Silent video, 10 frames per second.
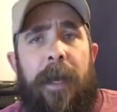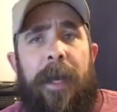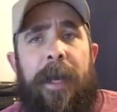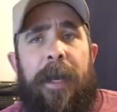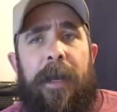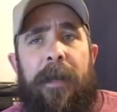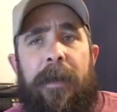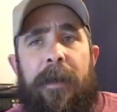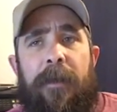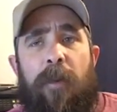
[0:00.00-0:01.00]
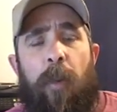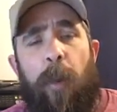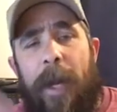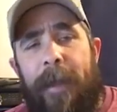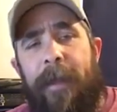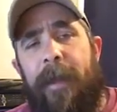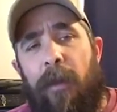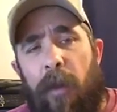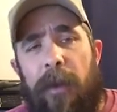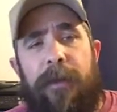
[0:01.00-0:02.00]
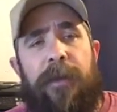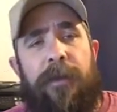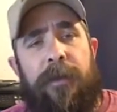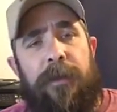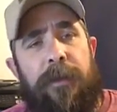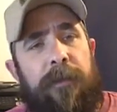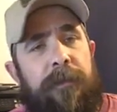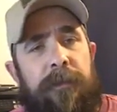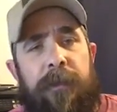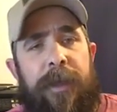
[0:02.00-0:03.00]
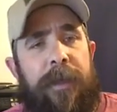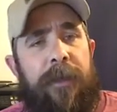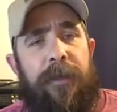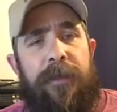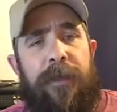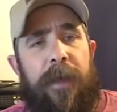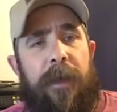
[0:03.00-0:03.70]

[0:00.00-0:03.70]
and the way that it works is